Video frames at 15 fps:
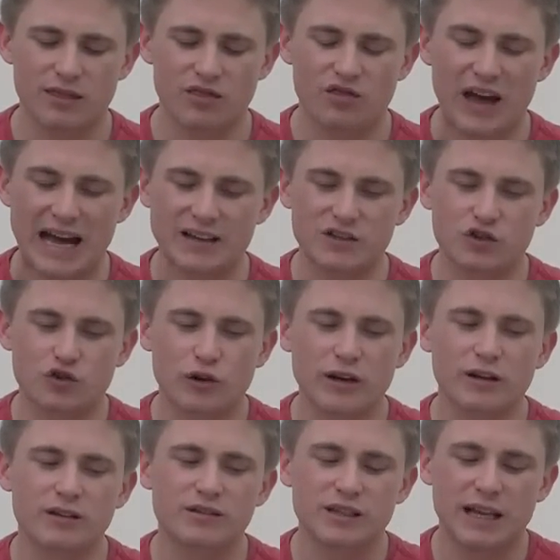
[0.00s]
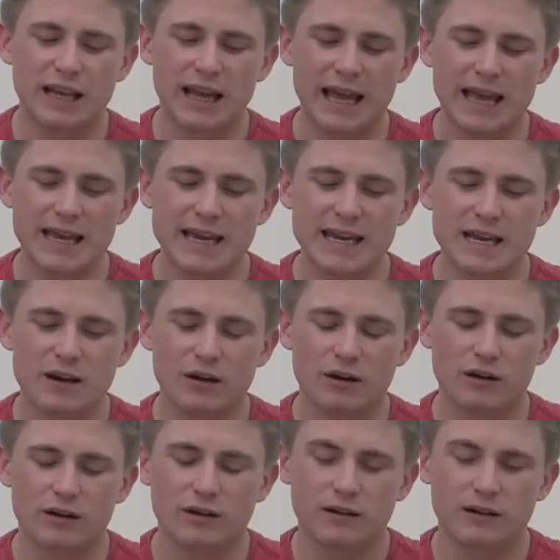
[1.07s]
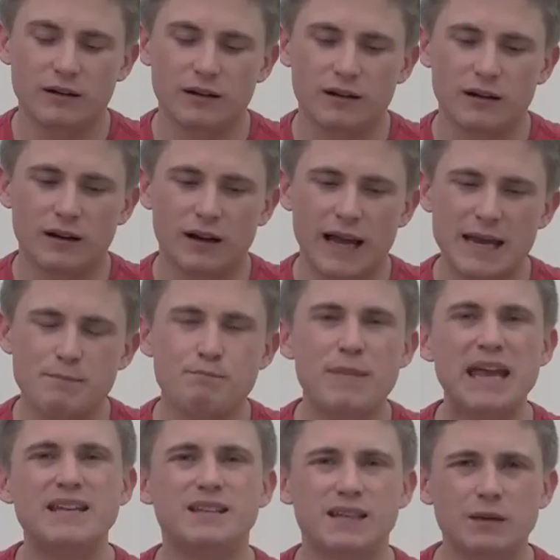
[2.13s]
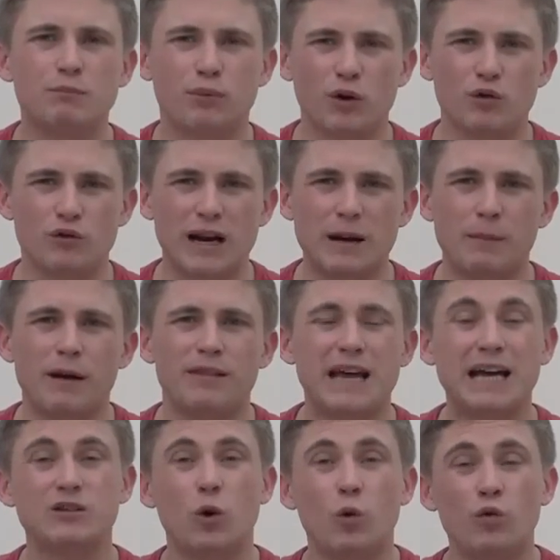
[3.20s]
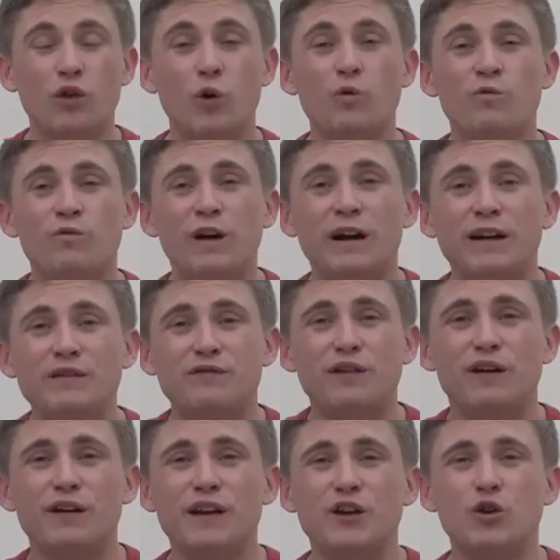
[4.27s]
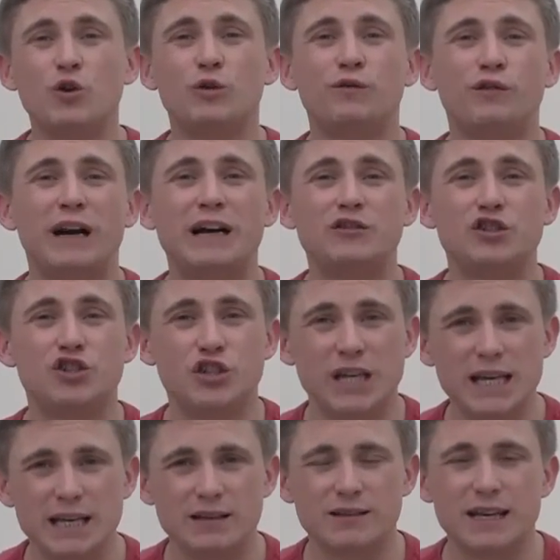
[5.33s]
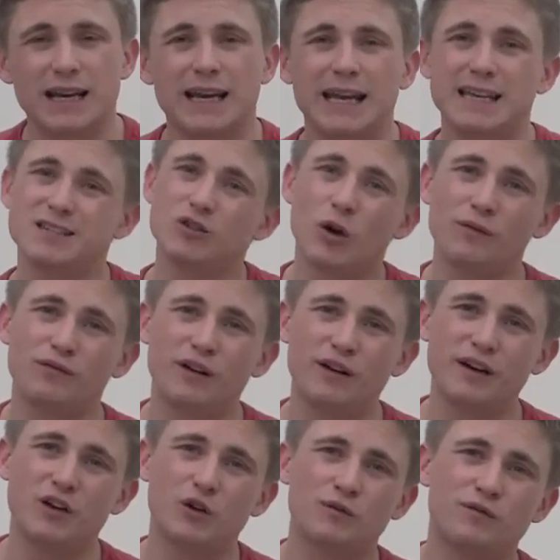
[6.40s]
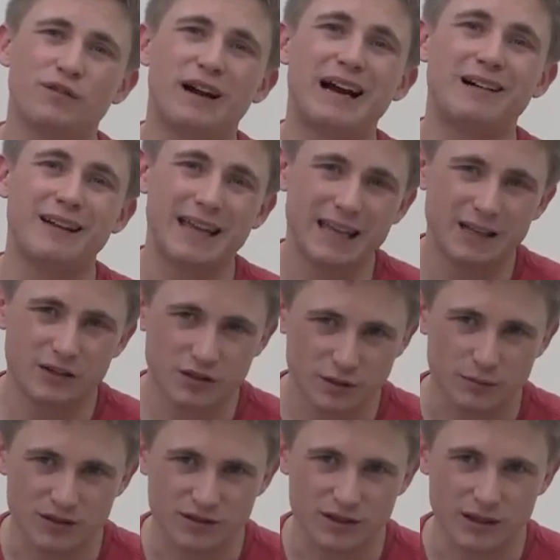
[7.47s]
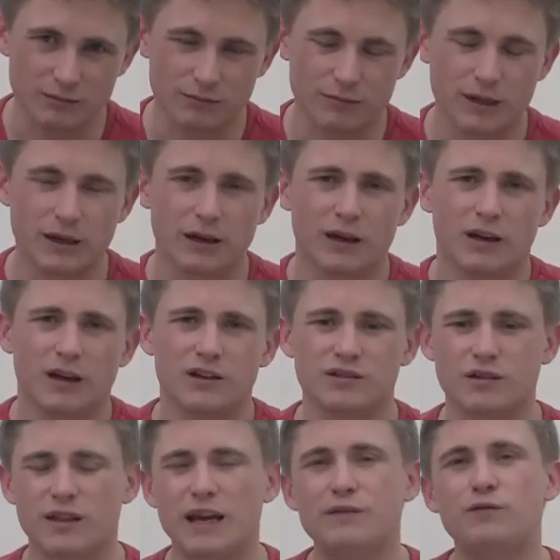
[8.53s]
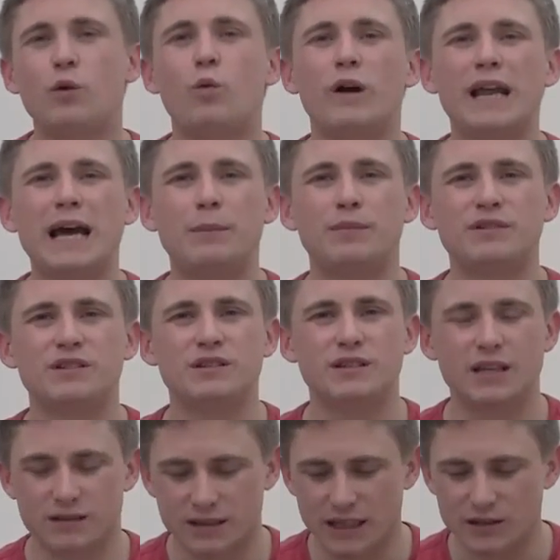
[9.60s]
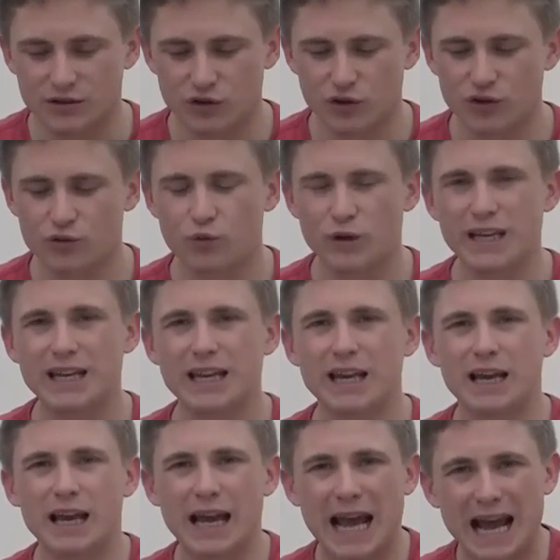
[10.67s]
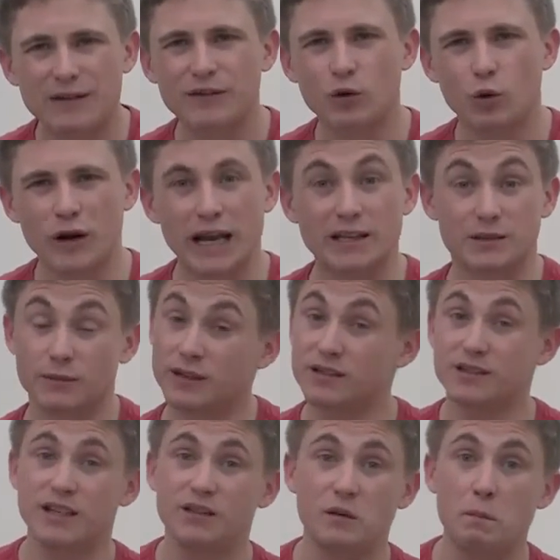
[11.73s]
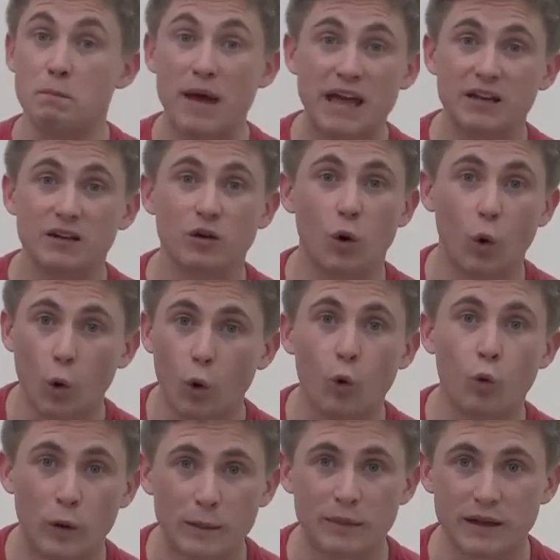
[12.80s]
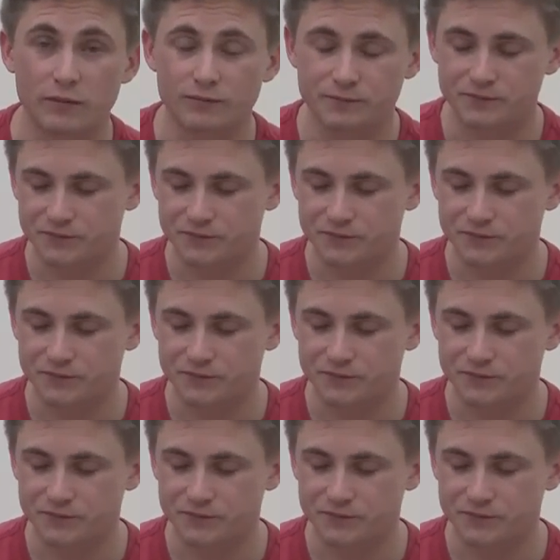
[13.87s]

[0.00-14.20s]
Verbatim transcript: that triggers a a mating program that although very very good for our genes is not very good for our intimacy so therefore what happens is this, as soon as we have an orgasm, this is either men or women,